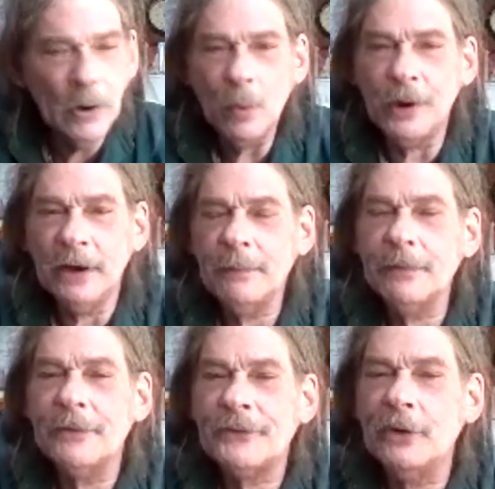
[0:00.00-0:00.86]
Whatever
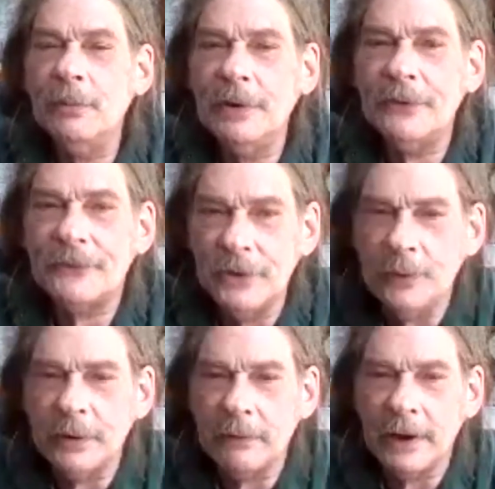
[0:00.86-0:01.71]
the Schumann is
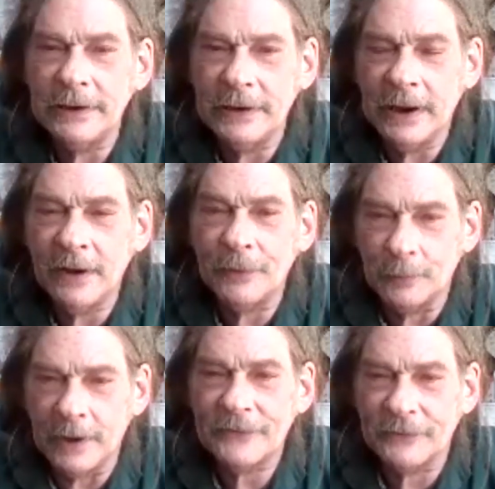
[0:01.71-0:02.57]
doing right now,
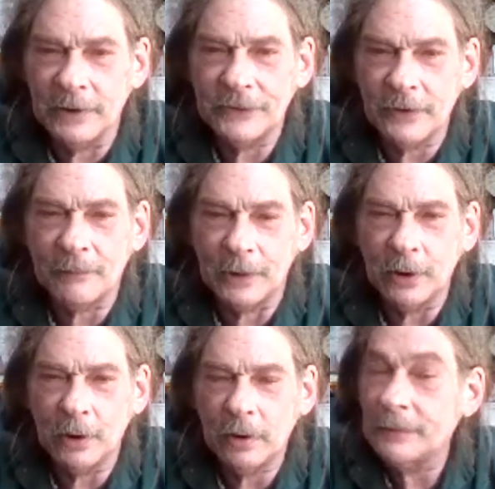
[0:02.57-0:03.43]
the resonance of
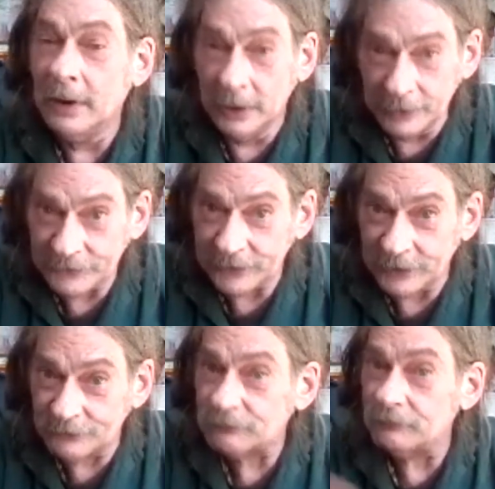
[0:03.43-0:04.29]
the earth,
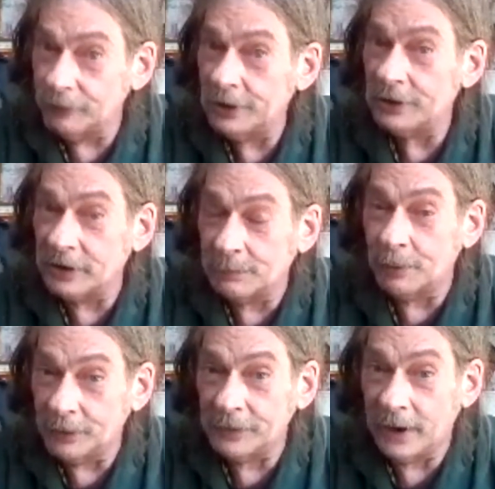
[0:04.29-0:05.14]
she's really
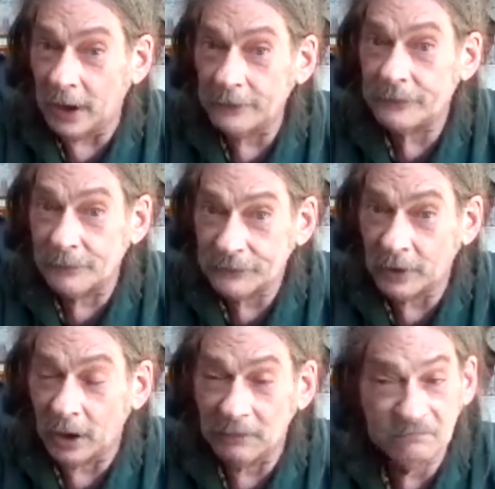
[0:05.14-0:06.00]
putting out some
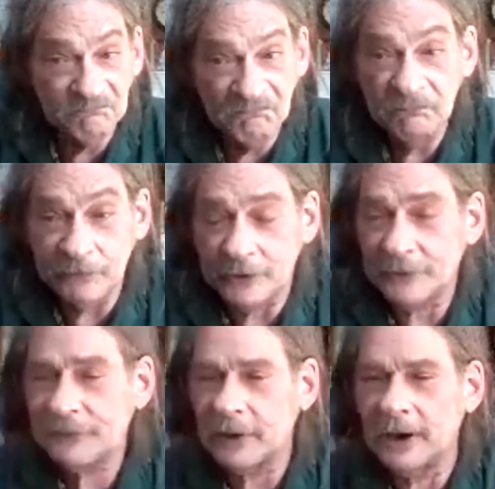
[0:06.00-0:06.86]
stuff.
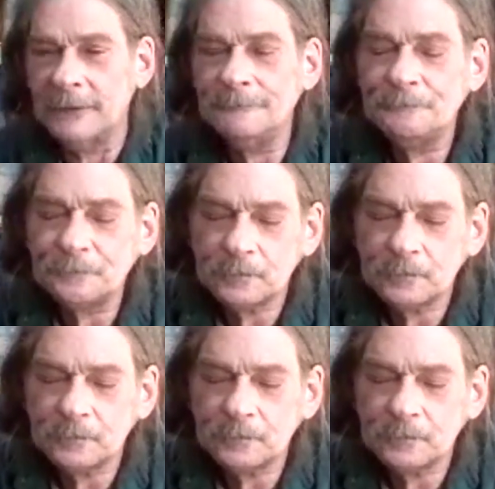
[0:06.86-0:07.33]
Just saying.